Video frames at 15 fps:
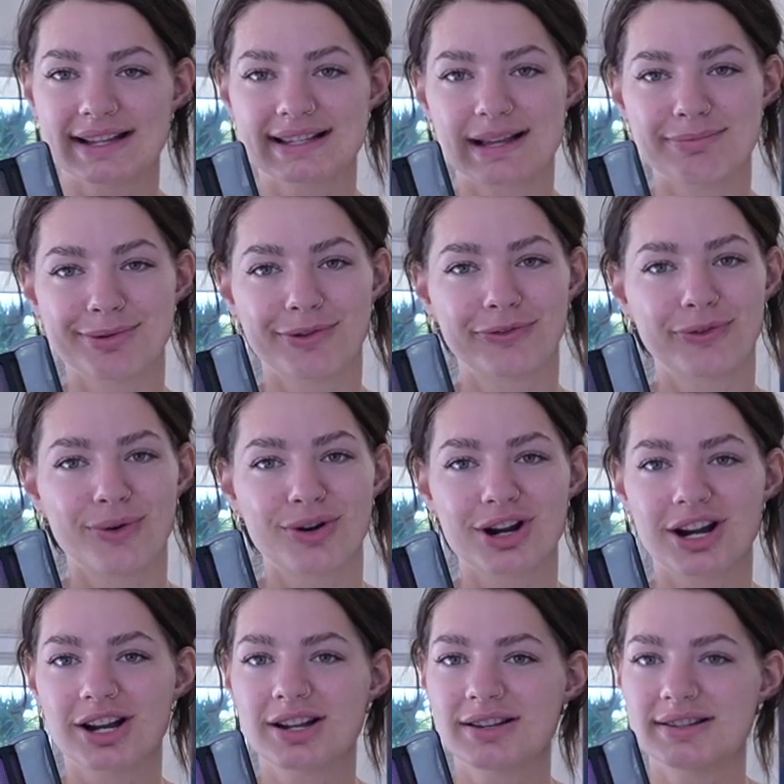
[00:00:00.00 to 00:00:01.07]
I said
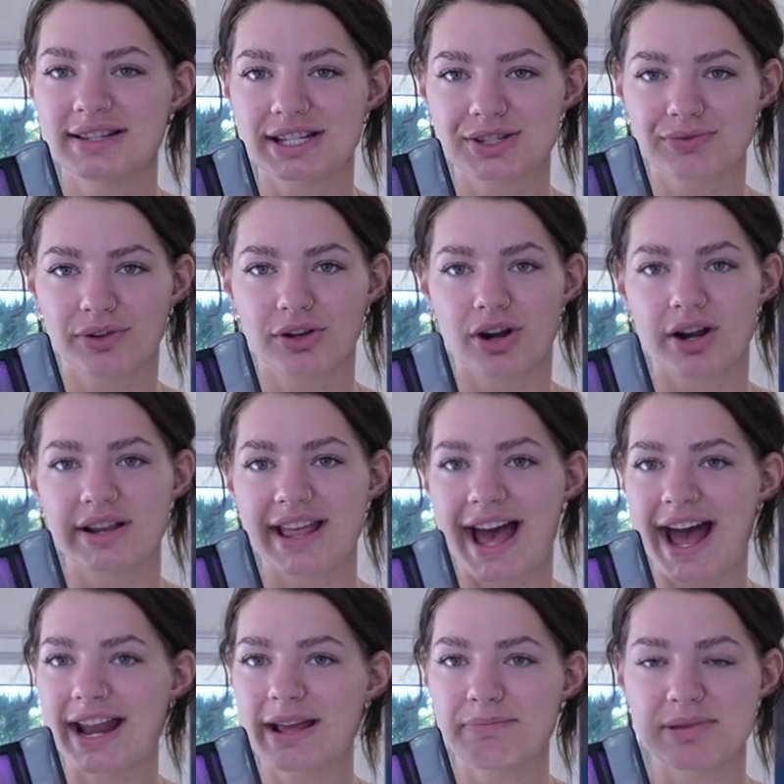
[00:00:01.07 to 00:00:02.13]
before, disregard
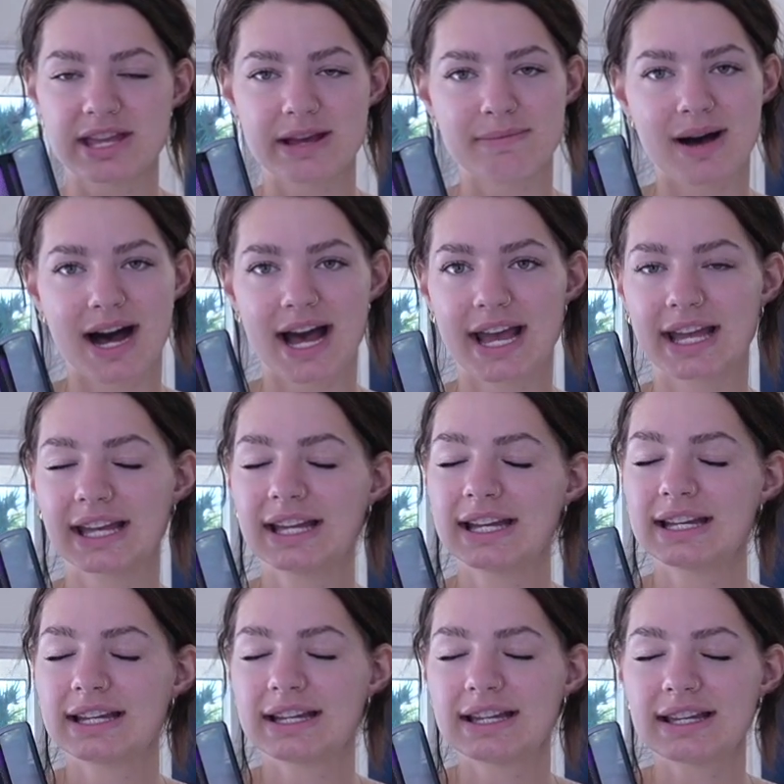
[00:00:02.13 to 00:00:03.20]
that. BMI
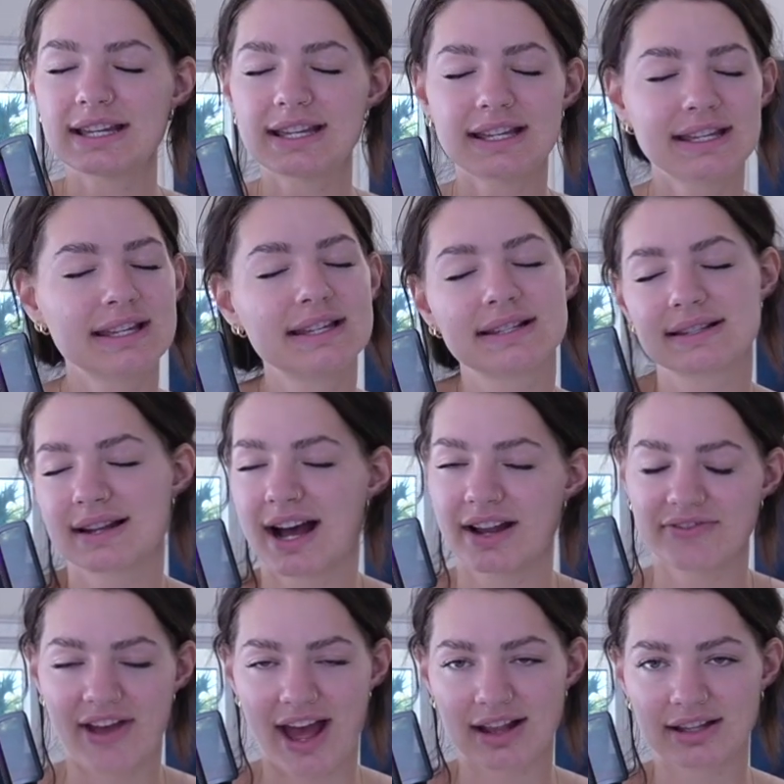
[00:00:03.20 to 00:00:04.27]
is
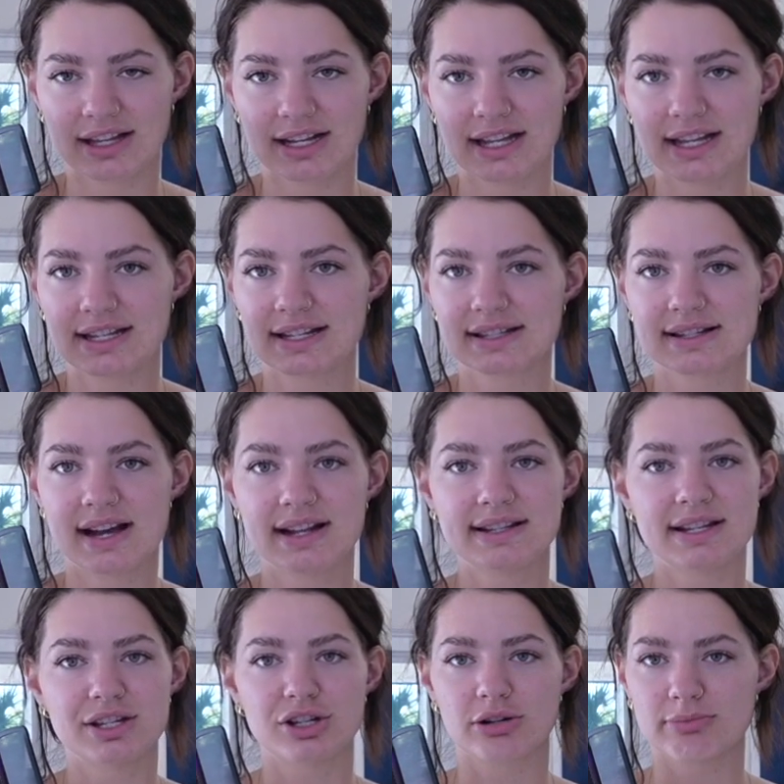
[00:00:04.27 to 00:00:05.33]
not valid. It does not
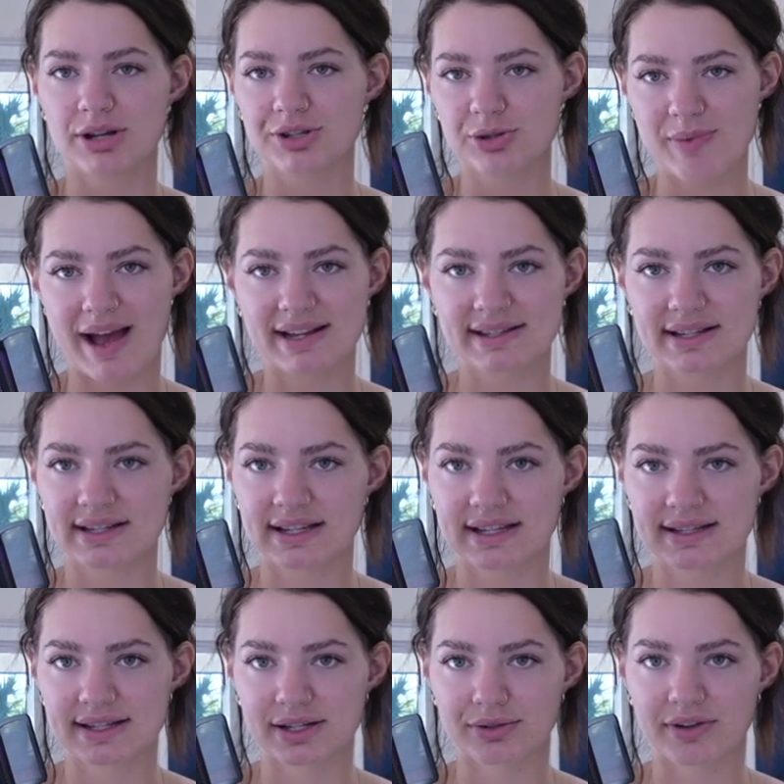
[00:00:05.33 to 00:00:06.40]
take your muscle mass into
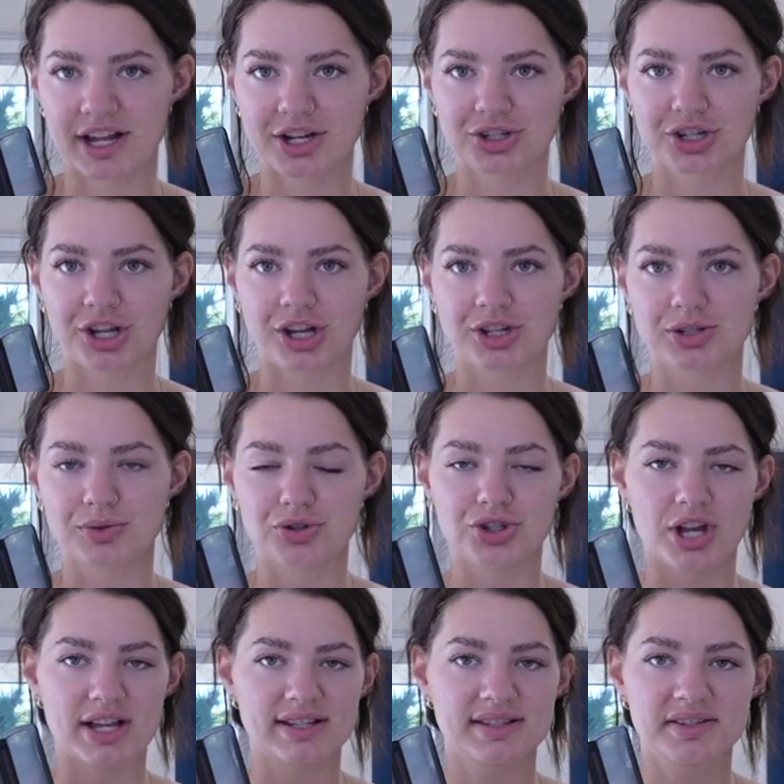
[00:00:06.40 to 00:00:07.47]
consideration, so
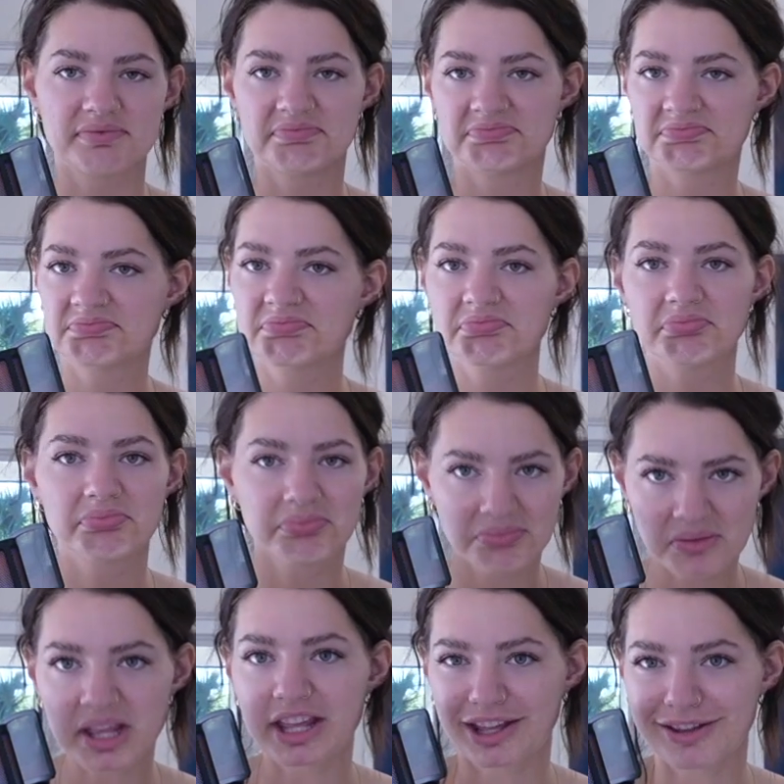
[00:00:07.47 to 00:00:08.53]
just
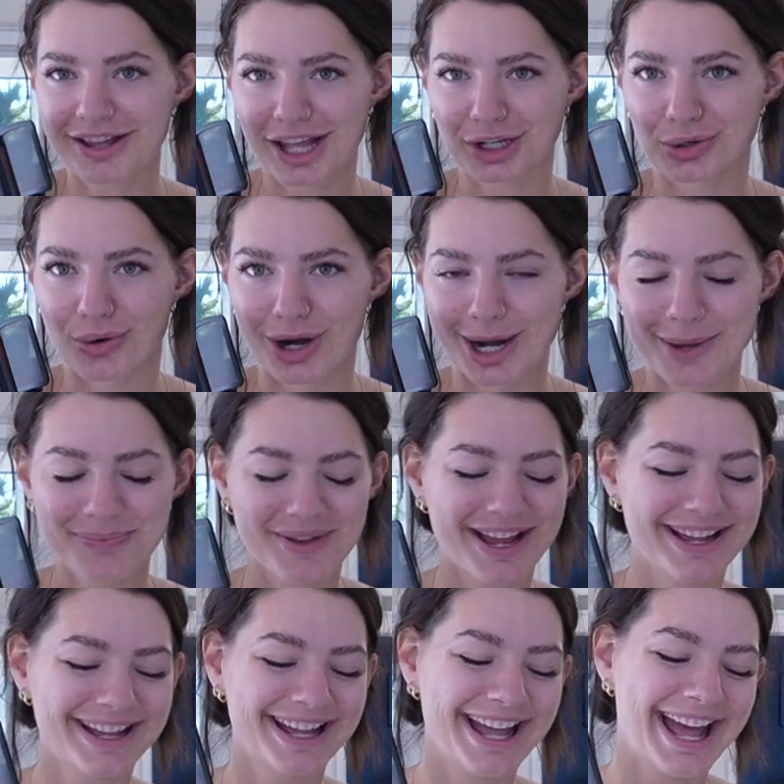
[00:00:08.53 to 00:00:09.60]
ignore it.
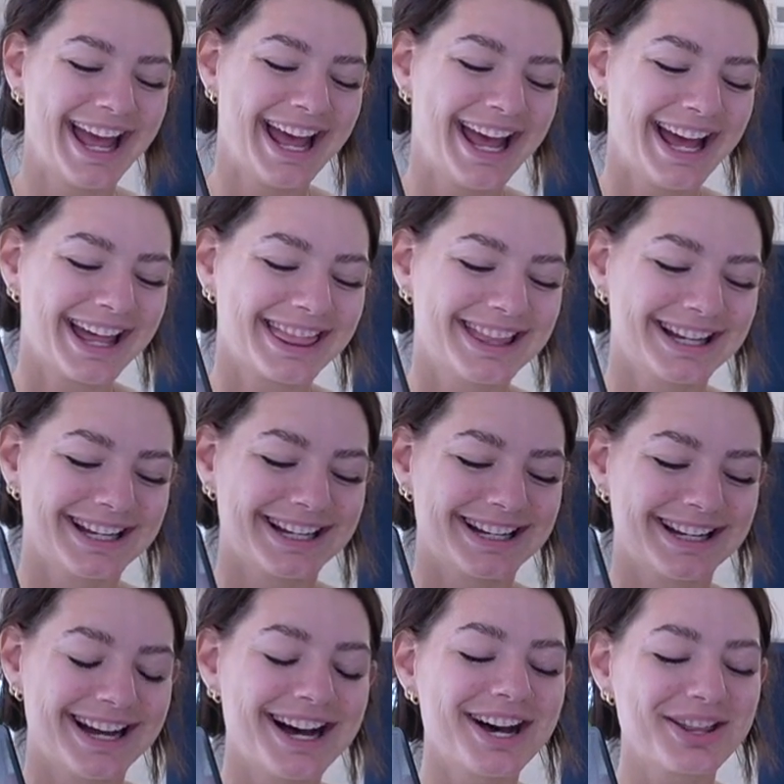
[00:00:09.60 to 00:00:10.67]
The
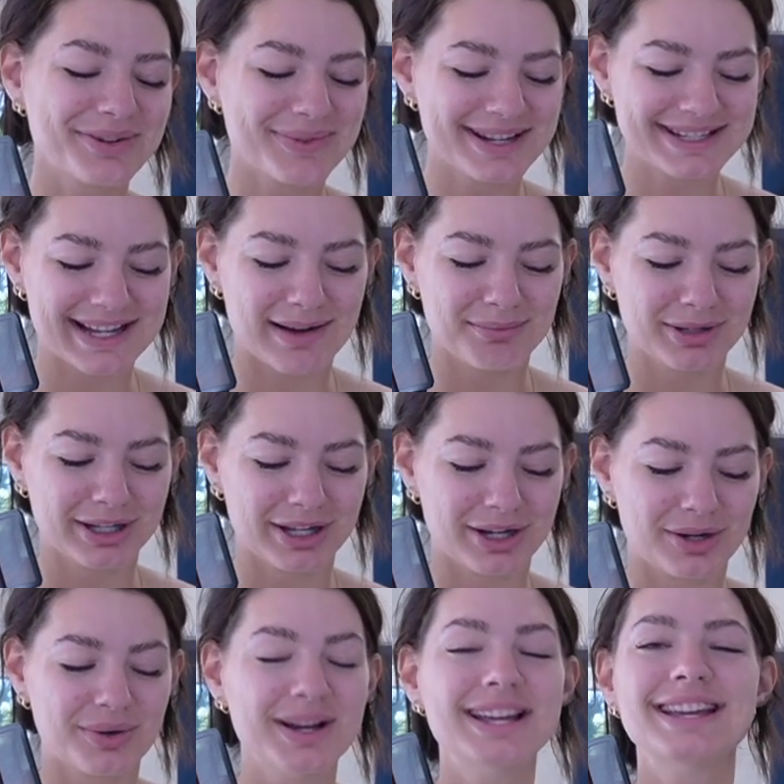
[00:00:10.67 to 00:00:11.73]
other one down
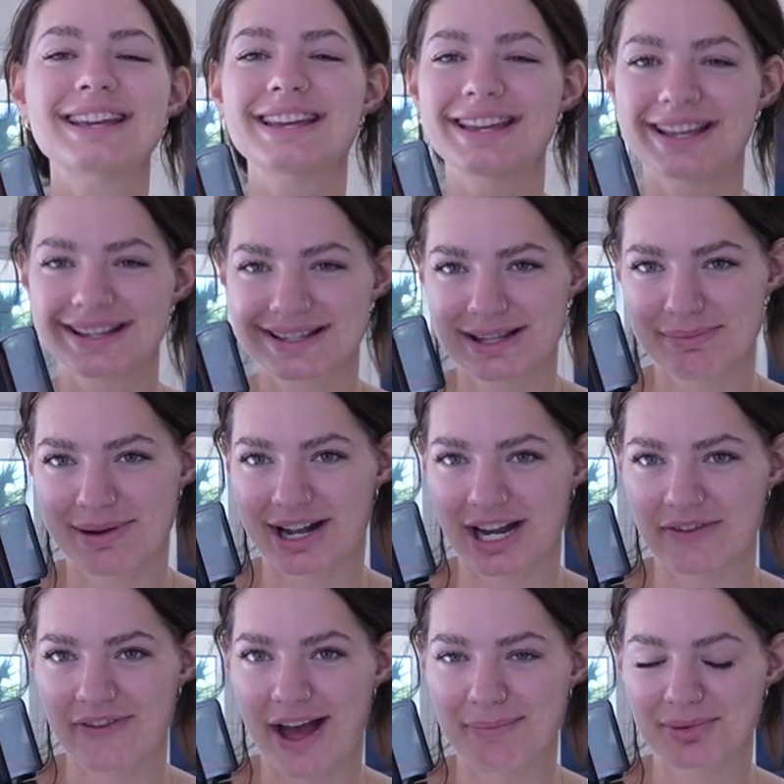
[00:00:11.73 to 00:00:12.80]
below is the
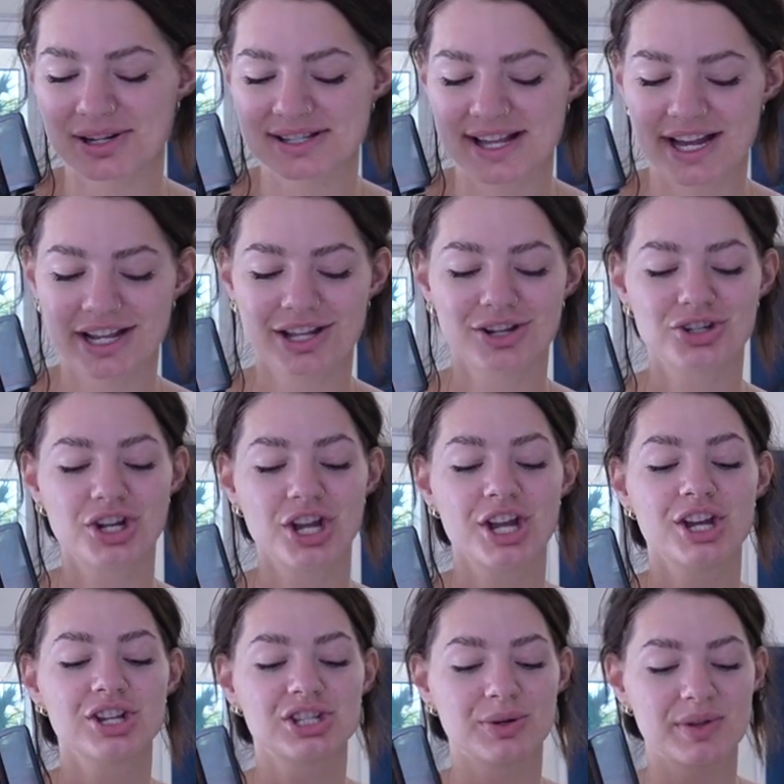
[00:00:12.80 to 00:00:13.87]
body fat percentage.
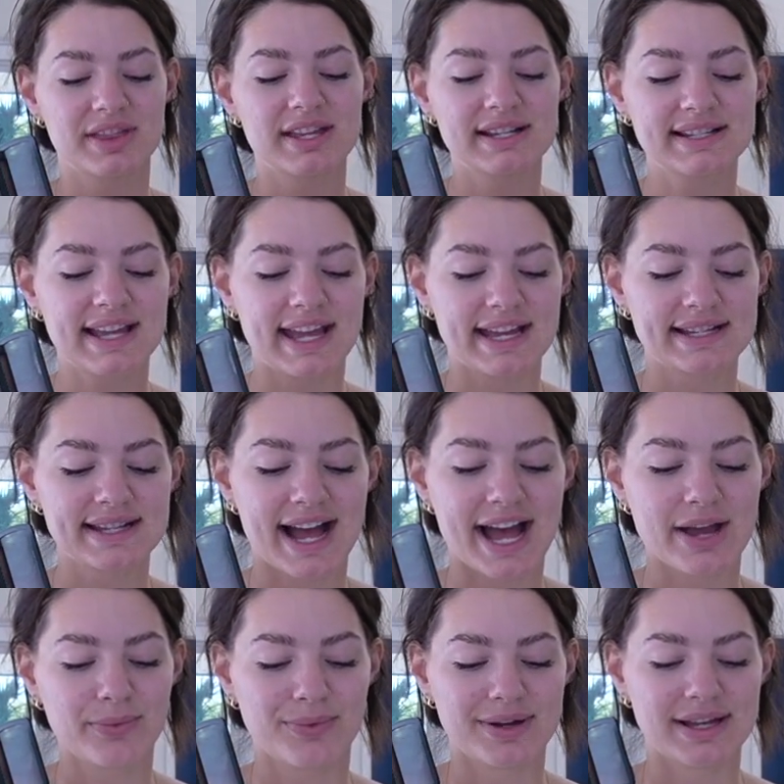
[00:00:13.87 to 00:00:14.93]
So in this case,
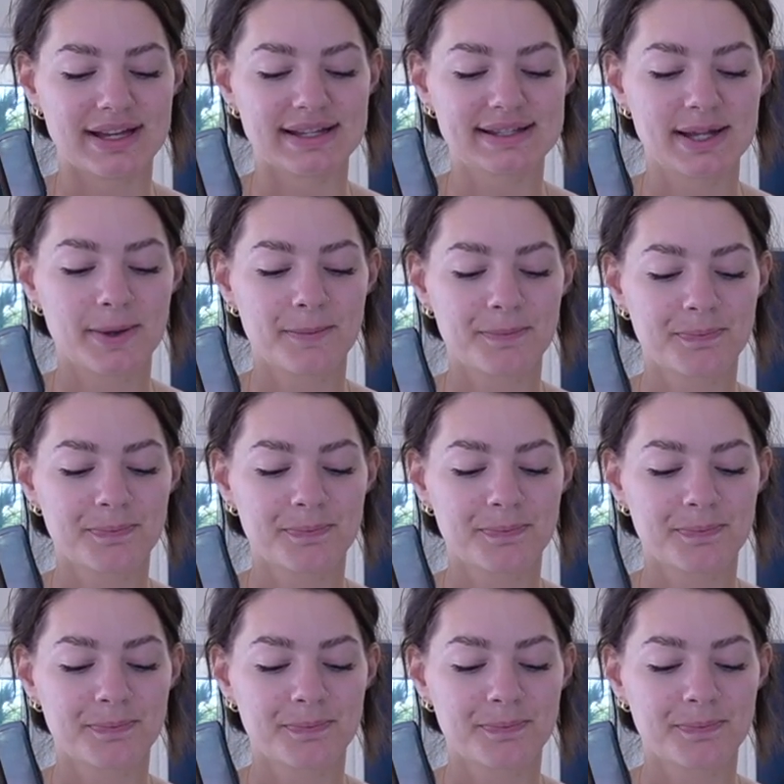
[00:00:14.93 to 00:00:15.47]
I was